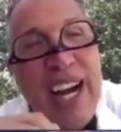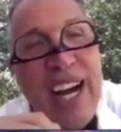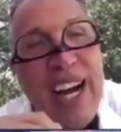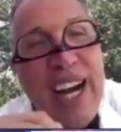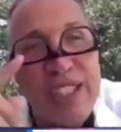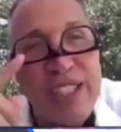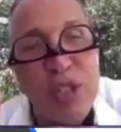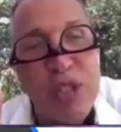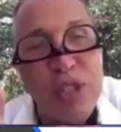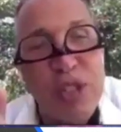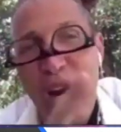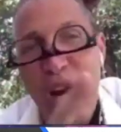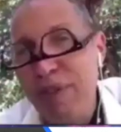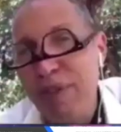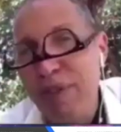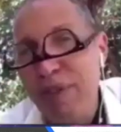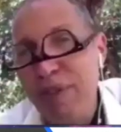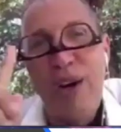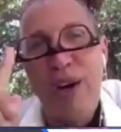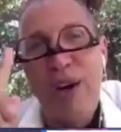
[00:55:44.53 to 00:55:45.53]
I used to
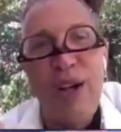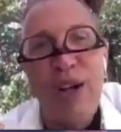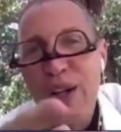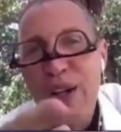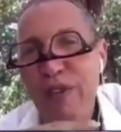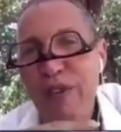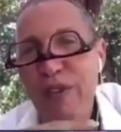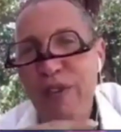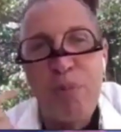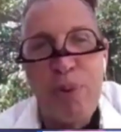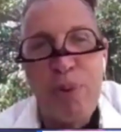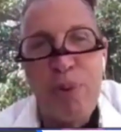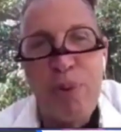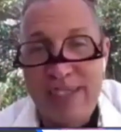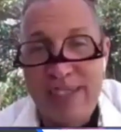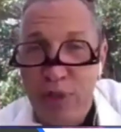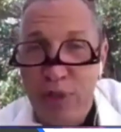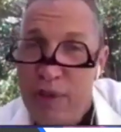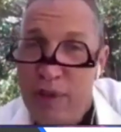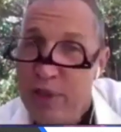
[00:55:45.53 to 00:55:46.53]
travel all over the
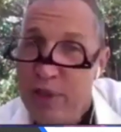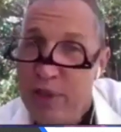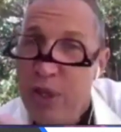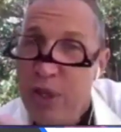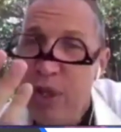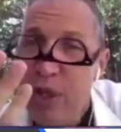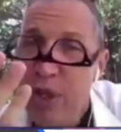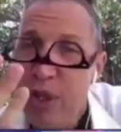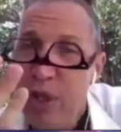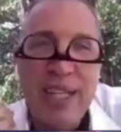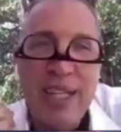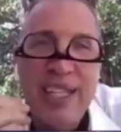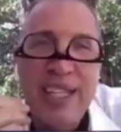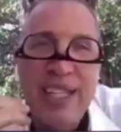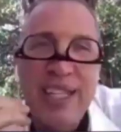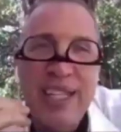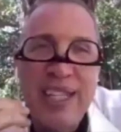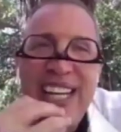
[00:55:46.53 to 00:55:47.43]
place. I traveled to Colombia,